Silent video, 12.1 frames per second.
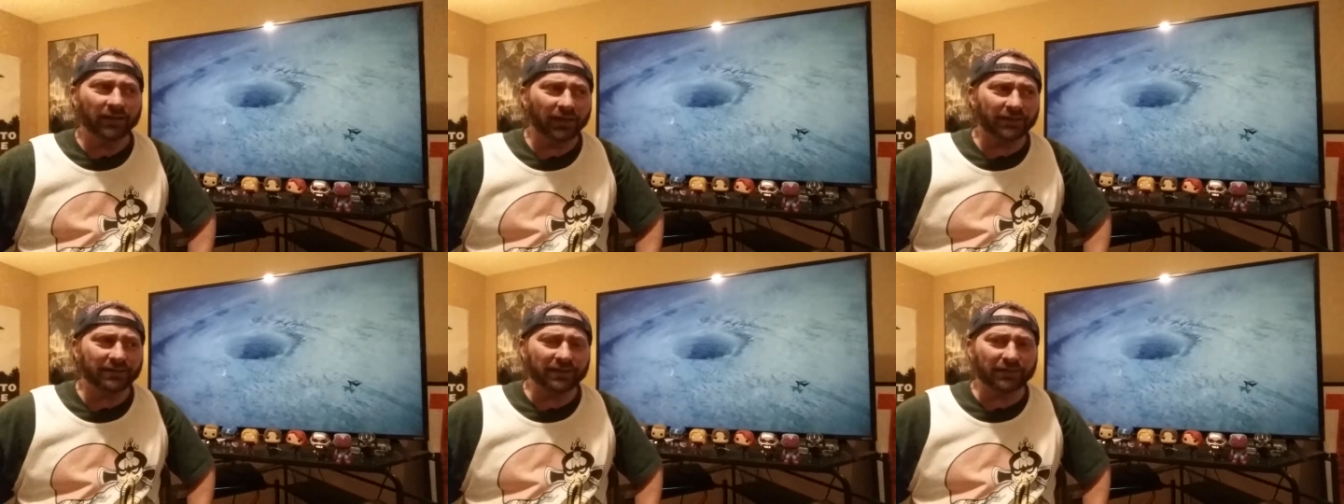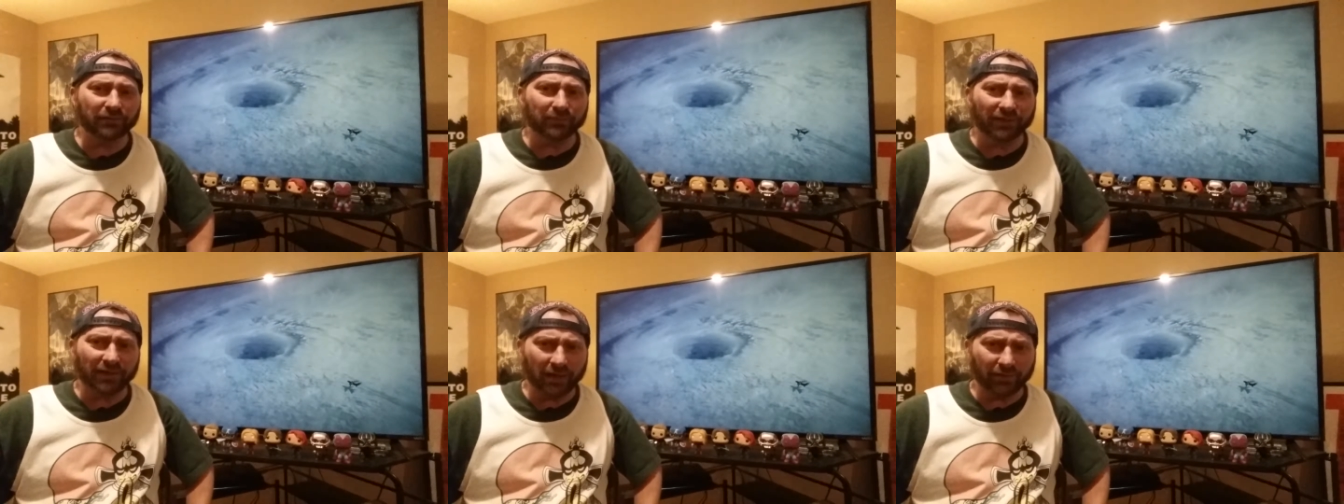extended
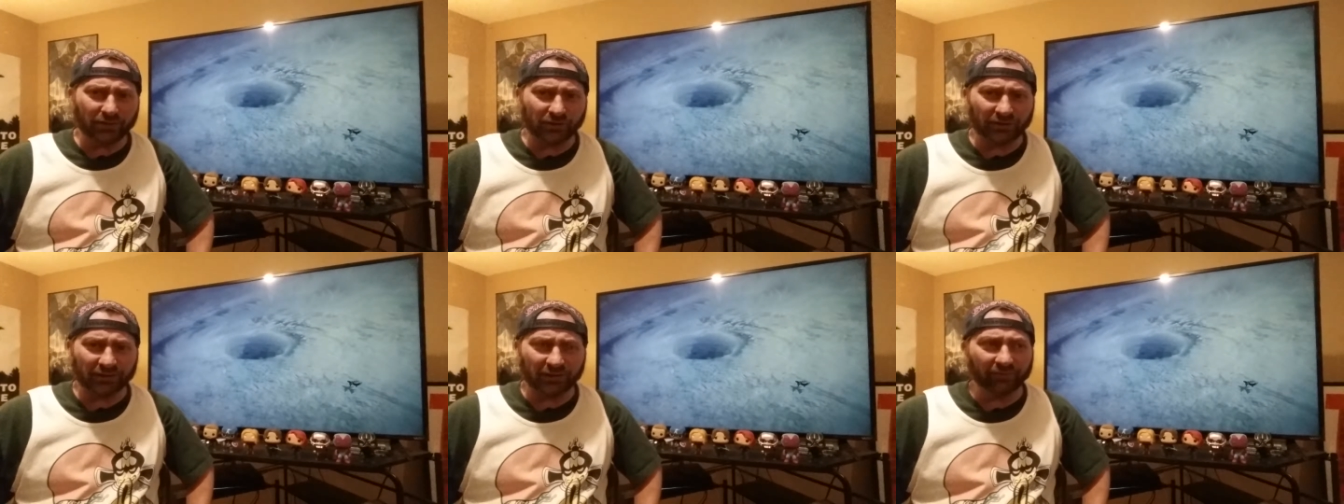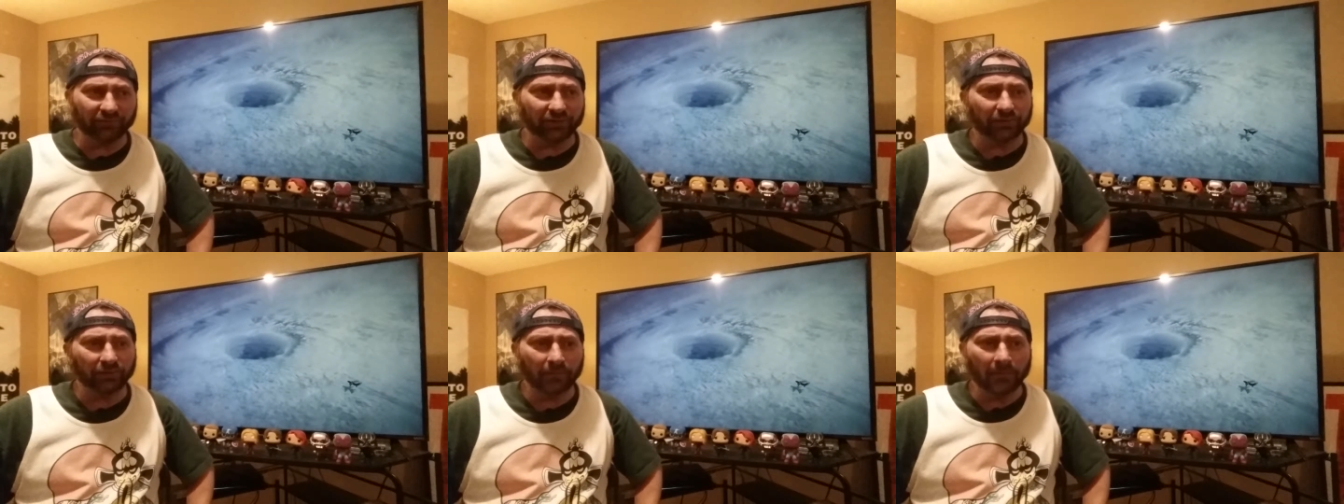mythology stuff
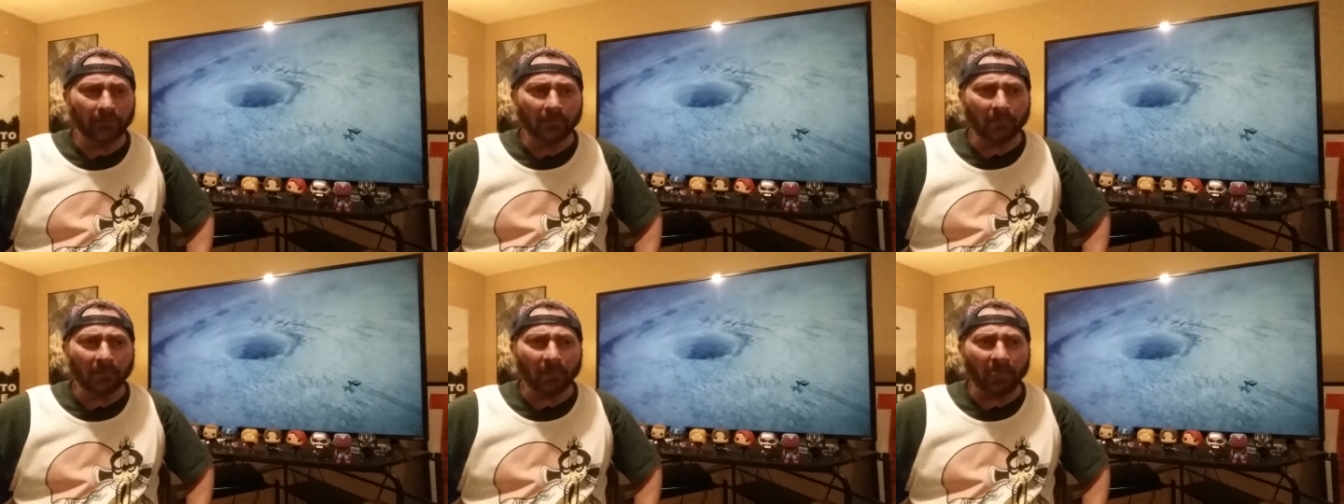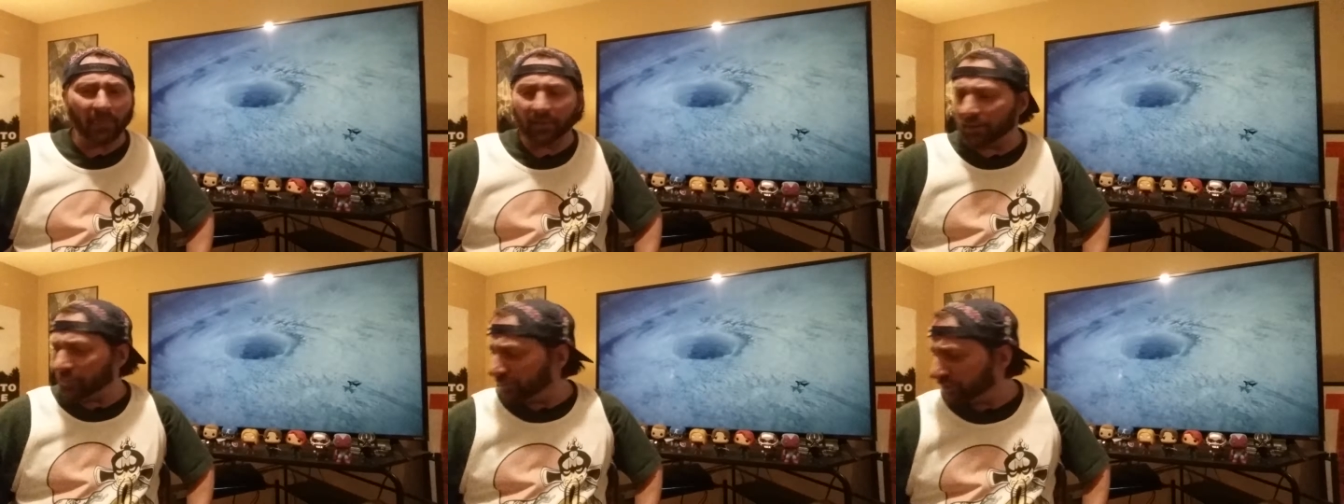here. Uh,